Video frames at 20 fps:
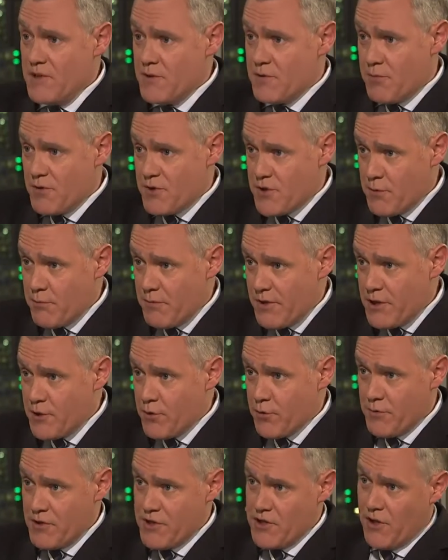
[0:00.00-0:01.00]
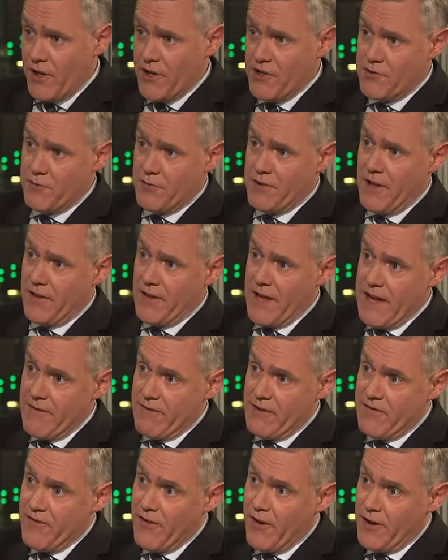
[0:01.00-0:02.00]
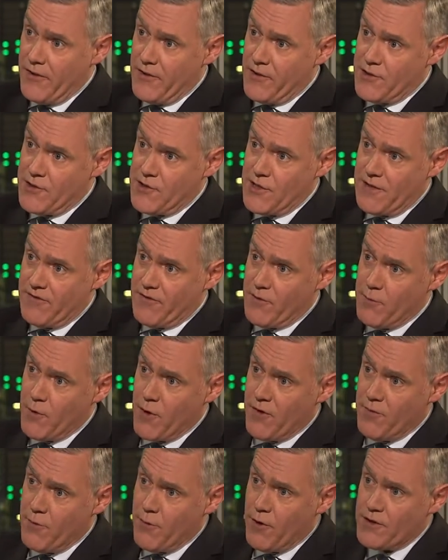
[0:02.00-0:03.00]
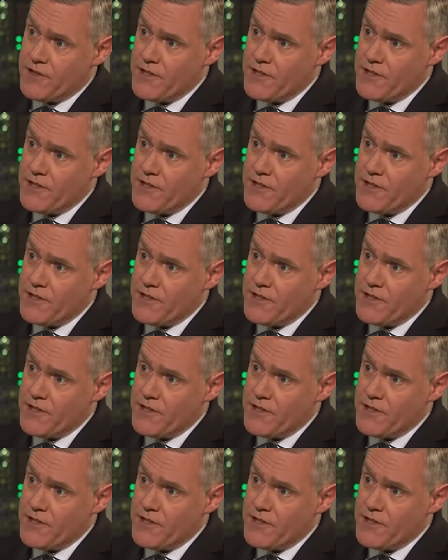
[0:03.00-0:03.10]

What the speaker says: presumably you'll resign to another heavy fine this year from Ofwat.